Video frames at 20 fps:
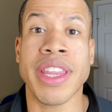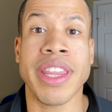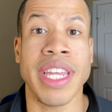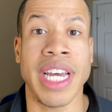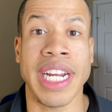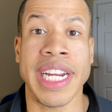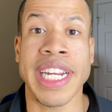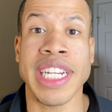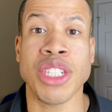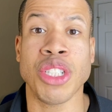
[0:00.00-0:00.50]

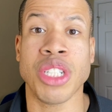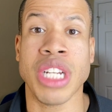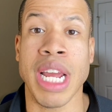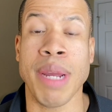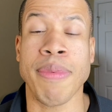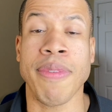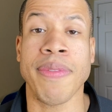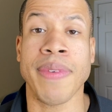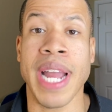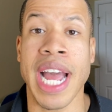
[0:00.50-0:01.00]
thuggish type
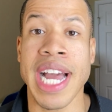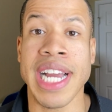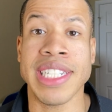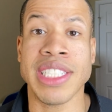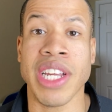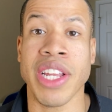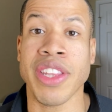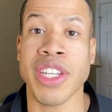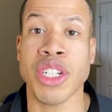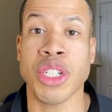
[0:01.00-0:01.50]
of guys
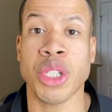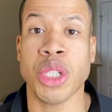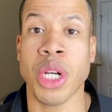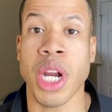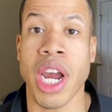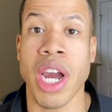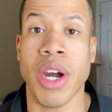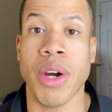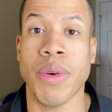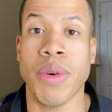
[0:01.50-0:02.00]
on this
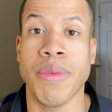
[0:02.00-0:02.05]
show.